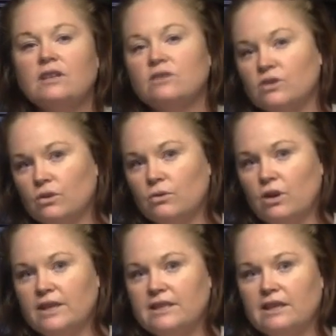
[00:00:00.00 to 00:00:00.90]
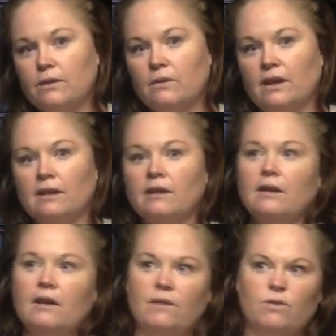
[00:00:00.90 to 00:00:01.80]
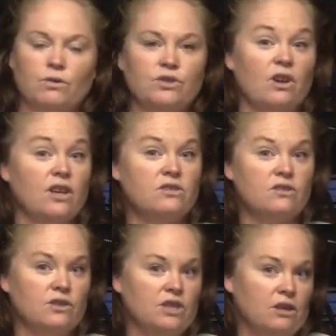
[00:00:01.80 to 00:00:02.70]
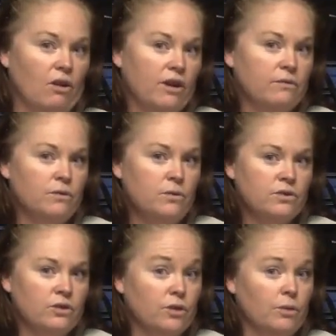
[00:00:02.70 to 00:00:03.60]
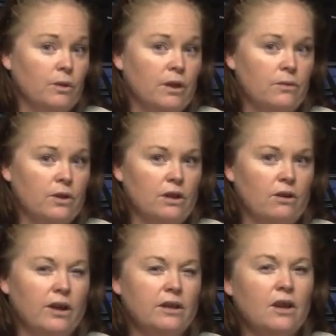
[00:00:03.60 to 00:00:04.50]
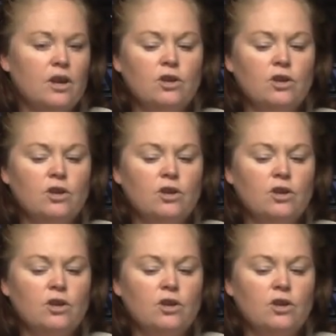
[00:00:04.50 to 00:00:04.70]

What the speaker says: So it's a good idea to think, if you're a size 39 foot, European 39,